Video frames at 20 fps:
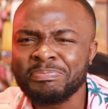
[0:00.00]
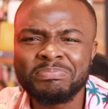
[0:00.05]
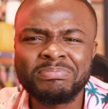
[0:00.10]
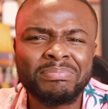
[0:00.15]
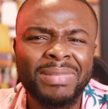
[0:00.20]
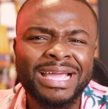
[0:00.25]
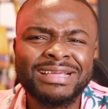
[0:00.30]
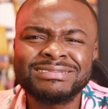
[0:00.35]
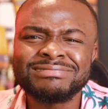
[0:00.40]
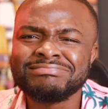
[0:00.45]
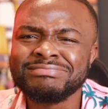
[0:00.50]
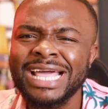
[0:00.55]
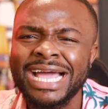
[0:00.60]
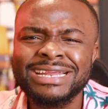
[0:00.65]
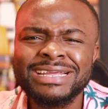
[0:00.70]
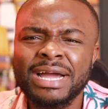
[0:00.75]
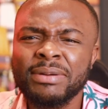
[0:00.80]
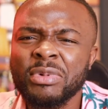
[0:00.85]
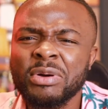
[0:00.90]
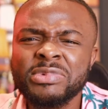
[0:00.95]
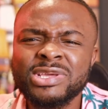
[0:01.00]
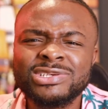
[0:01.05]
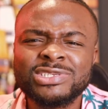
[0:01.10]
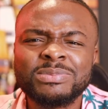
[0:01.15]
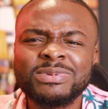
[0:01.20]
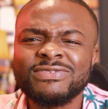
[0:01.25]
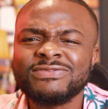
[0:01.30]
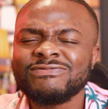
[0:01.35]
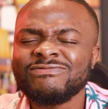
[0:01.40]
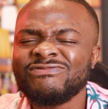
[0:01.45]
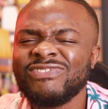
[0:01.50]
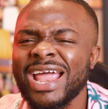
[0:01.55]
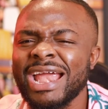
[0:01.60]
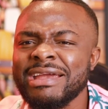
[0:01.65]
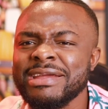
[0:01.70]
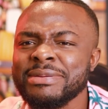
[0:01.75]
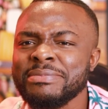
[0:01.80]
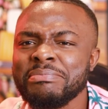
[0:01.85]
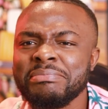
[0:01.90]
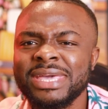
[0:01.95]
my daddy and mommy used to be
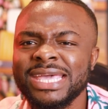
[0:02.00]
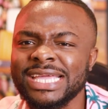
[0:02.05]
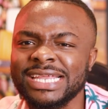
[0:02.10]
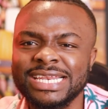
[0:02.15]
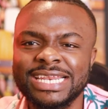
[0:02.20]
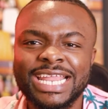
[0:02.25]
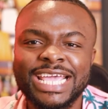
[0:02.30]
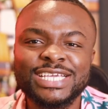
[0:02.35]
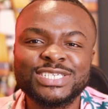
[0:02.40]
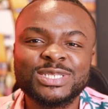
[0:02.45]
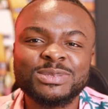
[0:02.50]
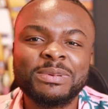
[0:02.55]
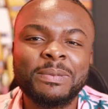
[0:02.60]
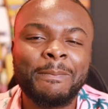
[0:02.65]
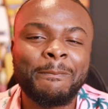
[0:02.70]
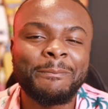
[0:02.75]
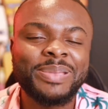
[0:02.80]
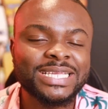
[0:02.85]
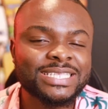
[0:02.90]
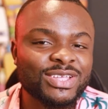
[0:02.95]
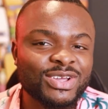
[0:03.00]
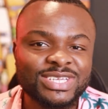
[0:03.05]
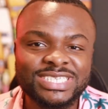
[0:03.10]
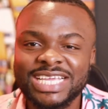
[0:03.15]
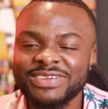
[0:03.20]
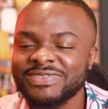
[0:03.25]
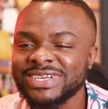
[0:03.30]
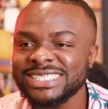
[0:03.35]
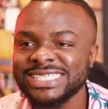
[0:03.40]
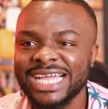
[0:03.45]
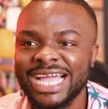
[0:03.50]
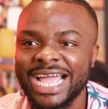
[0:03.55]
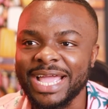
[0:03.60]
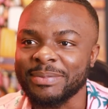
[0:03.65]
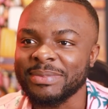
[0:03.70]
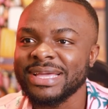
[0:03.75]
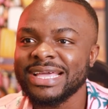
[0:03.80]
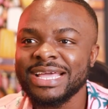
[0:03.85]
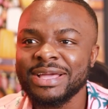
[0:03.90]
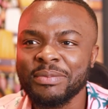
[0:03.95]
very mean. They used to beat us every time.